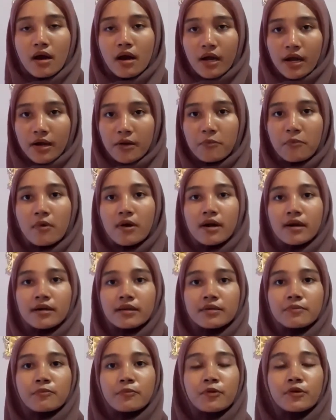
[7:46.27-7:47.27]

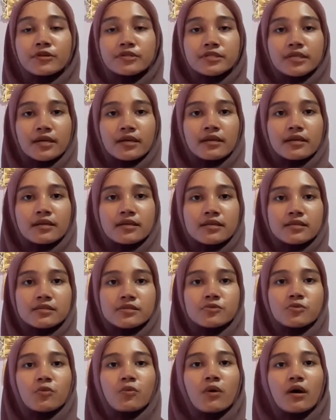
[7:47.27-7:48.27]
MRT project, is
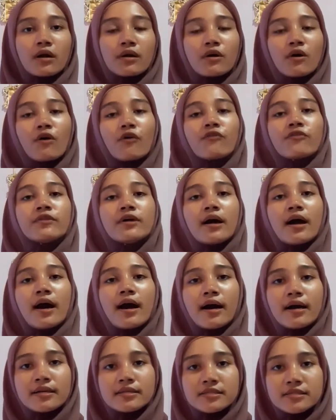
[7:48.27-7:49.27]
one of the
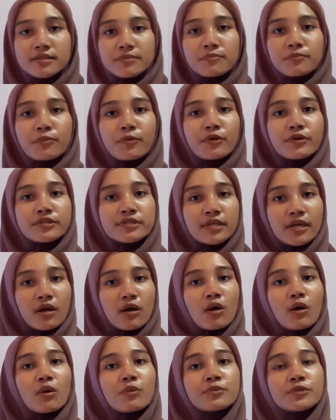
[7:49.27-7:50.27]
urgent project
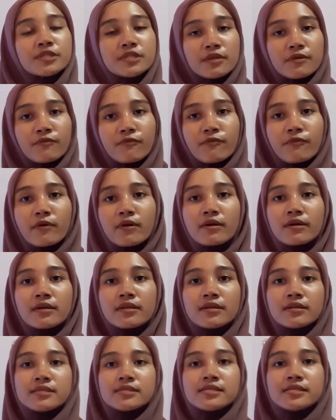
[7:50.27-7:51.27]
options for
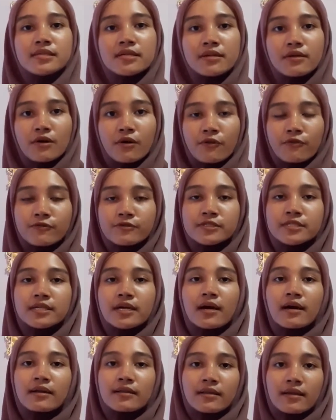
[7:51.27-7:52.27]
the city of
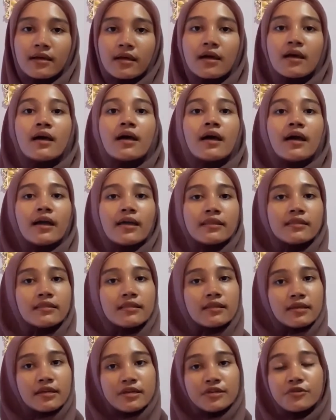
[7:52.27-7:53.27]
Jakarta and
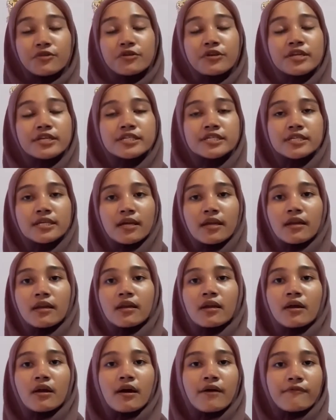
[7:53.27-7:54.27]
the
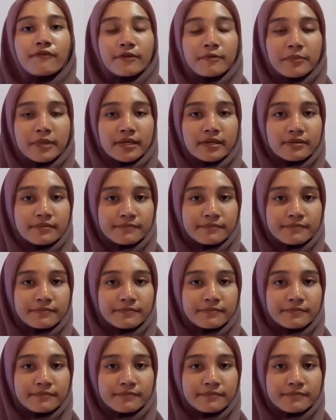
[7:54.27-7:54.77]
Indonesian government.